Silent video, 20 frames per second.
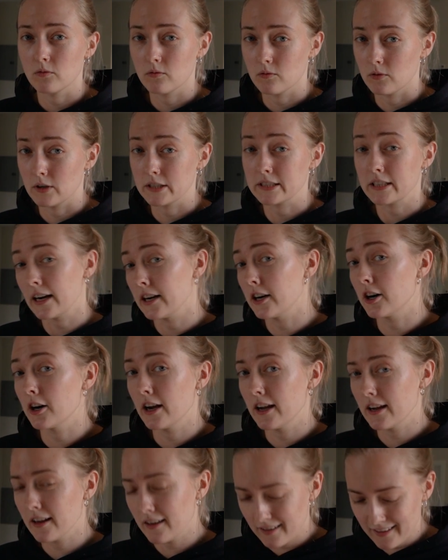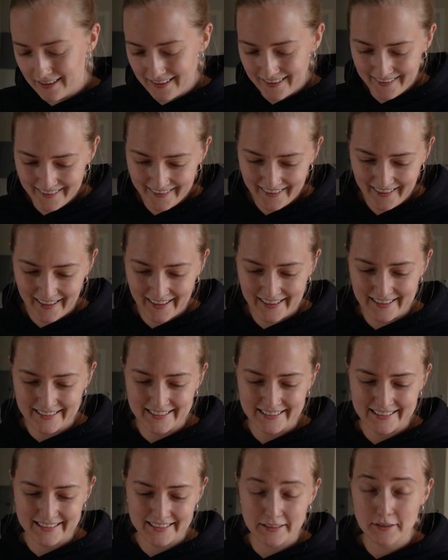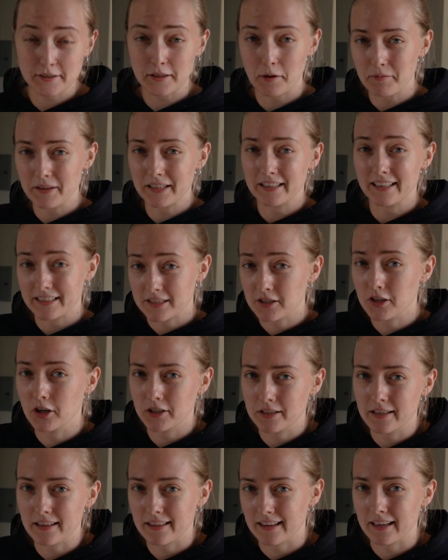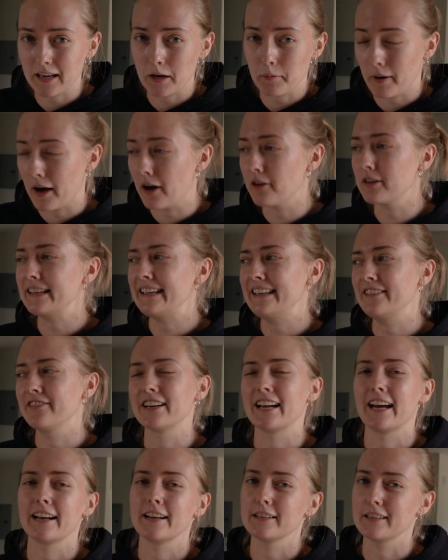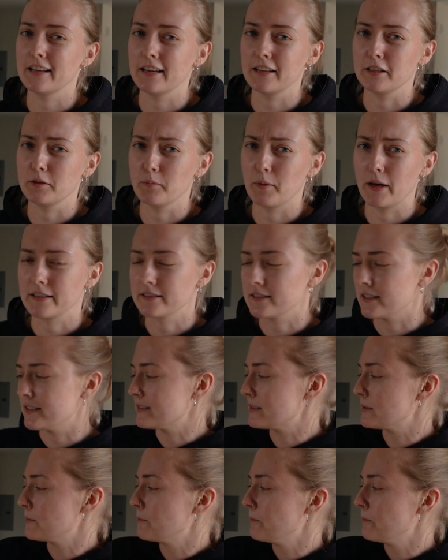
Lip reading: retiring, is something that's good to think about, even on a daily basis.